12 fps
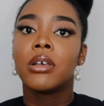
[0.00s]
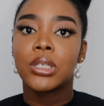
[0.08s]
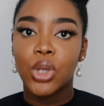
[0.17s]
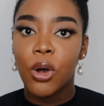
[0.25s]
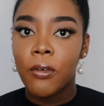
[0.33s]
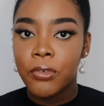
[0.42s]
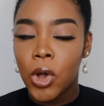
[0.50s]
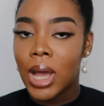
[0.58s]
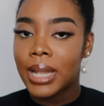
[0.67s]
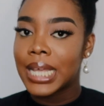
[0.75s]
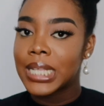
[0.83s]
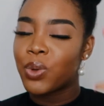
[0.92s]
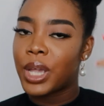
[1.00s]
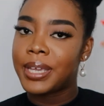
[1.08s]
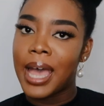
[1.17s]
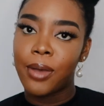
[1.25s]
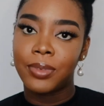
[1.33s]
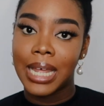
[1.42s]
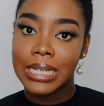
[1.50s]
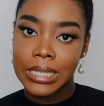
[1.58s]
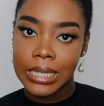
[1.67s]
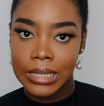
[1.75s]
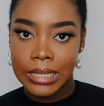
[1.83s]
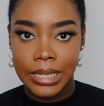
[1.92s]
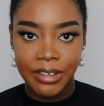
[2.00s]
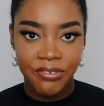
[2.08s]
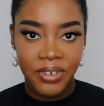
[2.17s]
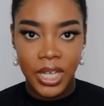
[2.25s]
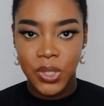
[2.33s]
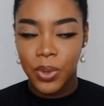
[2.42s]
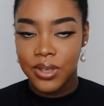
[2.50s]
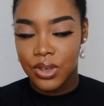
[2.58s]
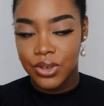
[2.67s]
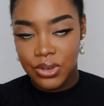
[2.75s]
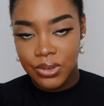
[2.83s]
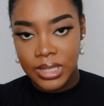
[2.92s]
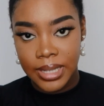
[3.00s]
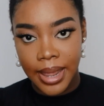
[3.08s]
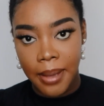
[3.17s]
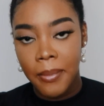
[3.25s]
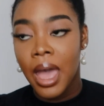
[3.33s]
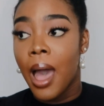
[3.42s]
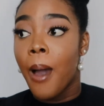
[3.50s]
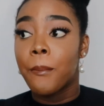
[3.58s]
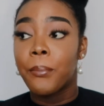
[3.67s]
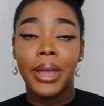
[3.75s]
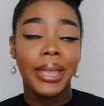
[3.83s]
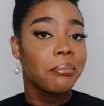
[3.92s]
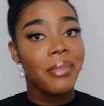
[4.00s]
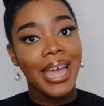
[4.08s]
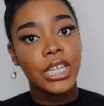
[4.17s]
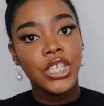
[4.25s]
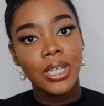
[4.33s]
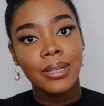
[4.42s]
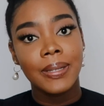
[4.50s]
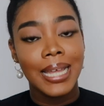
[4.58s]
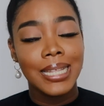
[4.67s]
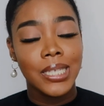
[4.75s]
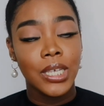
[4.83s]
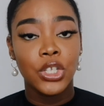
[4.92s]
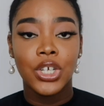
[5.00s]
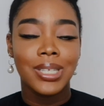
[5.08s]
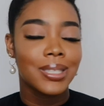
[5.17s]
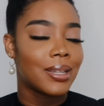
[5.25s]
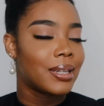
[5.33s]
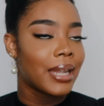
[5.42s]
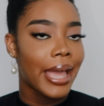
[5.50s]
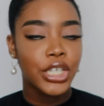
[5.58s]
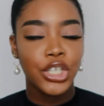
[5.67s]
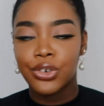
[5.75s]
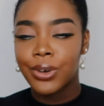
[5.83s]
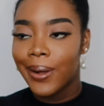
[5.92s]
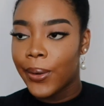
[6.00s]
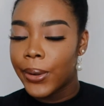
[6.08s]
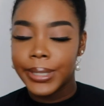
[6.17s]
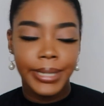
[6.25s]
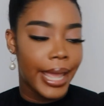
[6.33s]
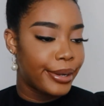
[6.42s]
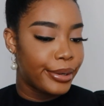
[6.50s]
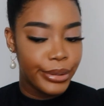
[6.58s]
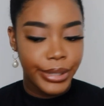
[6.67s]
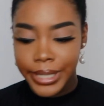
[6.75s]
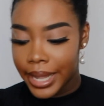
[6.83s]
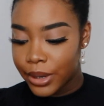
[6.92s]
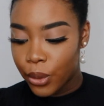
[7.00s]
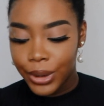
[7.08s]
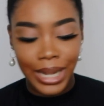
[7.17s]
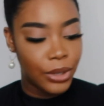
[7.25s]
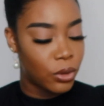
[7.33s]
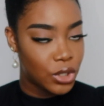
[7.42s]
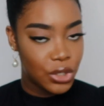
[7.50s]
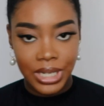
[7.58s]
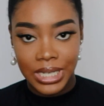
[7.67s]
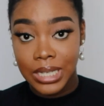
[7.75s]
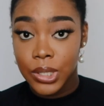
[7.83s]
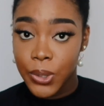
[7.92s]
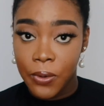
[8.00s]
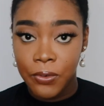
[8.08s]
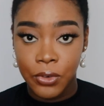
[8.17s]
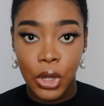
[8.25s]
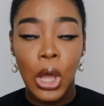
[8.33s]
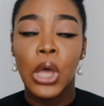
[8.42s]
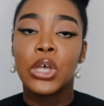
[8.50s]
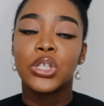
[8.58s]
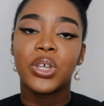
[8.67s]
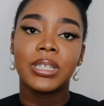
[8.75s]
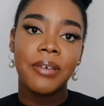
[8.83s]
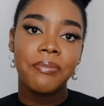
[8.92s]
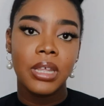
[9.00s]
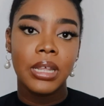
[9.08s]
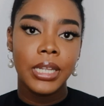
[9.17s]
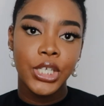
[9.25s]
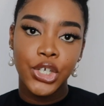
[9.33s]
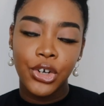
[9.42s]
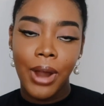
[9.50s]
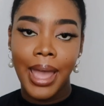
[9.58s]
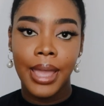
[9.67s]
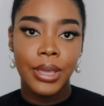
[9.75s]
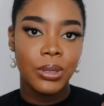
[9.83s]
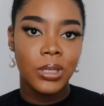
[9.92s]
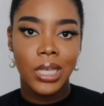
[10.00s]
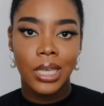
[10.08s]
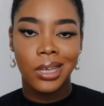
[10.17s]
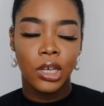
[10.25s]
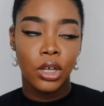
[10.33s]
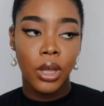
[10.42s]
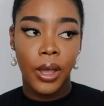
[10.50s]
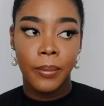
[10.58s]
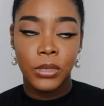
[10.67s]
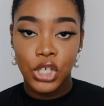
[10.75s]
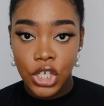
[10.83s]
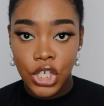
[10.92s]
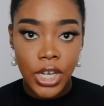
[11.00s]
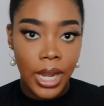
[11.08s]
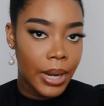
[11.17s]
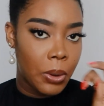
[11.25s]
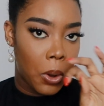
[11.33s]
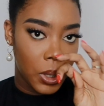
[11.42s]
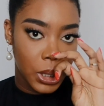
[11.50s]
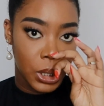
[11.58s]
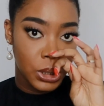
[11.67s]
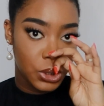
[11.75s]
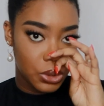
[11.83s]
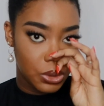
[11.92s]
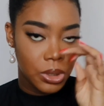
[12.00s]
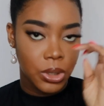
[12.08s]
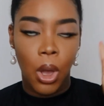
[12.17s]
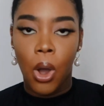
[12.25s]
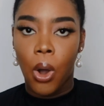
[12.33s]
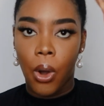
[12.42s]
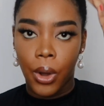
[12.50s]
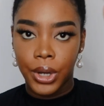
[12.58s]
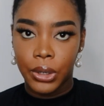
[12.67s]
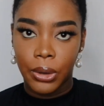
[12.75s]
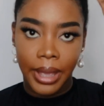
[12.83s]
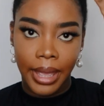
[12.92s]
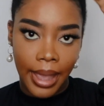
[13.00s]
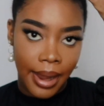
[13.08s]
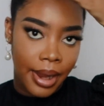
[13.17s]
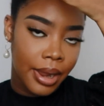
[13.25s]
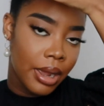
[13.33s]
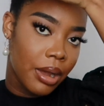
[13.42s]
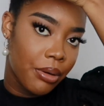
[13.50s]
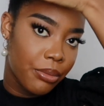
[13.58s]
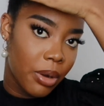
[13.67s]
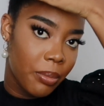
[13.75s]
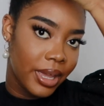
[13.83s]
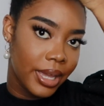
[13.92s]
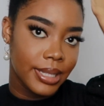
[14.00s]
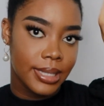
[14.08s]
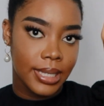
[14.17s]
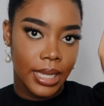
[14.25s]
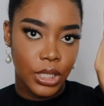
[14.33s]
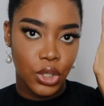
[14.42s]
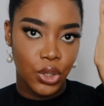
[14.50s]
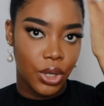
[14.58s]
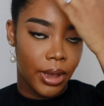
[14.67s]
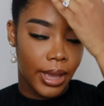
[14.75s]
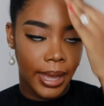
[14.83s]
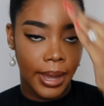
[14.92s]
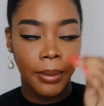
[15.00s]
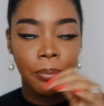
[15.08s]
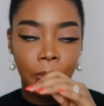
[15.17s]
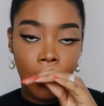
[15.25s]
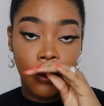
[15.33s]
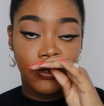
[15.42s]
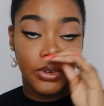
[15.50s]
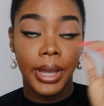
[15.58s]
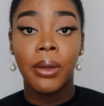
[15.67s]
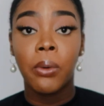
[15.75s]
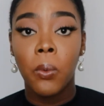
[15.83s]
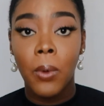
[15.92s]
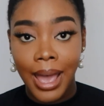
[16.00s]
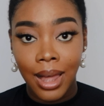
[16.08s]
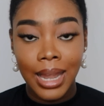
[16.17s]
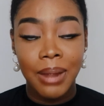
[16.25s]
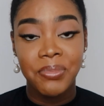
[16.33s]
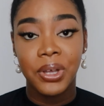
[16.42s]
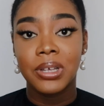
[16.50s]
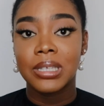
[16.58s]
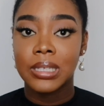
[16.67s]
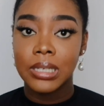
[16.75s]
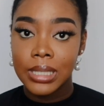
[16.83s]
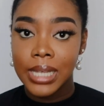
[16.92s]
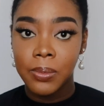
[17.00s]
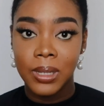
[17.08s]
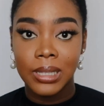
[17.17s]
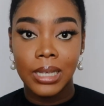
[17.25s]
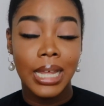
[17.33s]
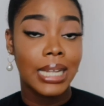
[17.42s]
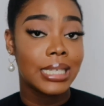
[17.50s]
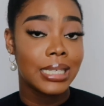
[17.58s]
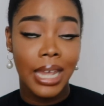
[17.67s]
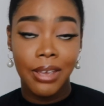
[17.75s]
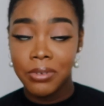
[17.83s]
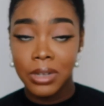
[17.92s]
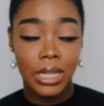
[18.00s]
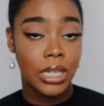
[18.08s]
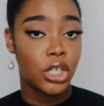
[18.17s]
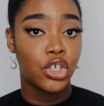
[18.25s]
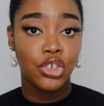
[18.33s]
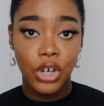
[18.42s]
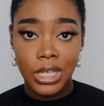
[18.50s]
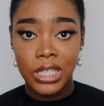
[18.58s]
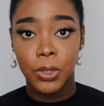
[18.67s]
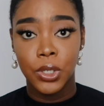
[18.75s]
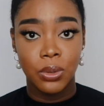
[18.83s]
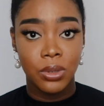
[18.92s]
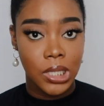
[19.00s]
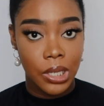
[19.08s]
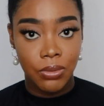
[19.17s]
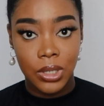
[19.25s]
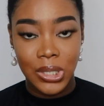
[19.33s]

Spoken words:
sulfur, and that's why you have that tingling effect when you use them. But imagine getting just the natural, undiluted, unadulterated sulfur. So definitely try using ginger and onion juice on your hair, rubbing it into your hair for a while, and be consistent with it, and definitely, trust me, you'll see